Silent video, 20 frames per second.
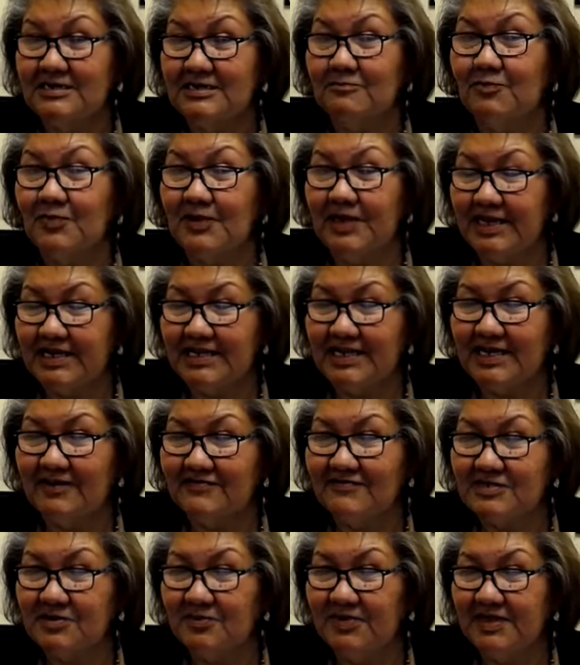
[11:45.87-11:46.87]
and we had to
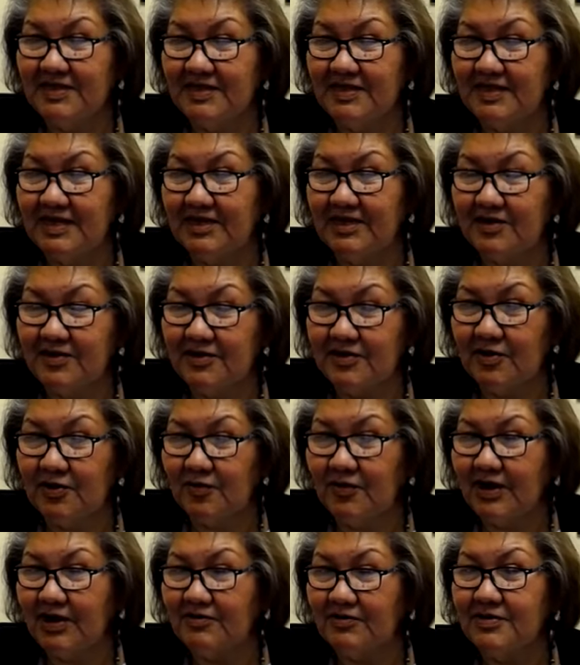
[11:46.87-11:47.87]
have somebody that could
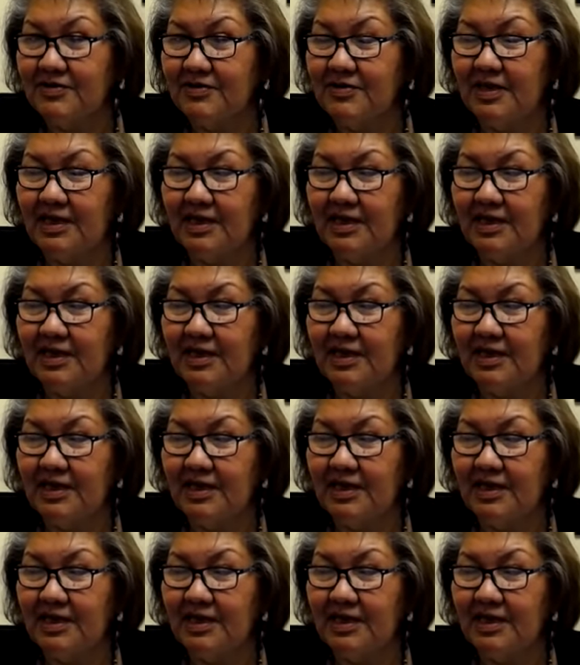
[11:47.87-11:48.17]
go out and,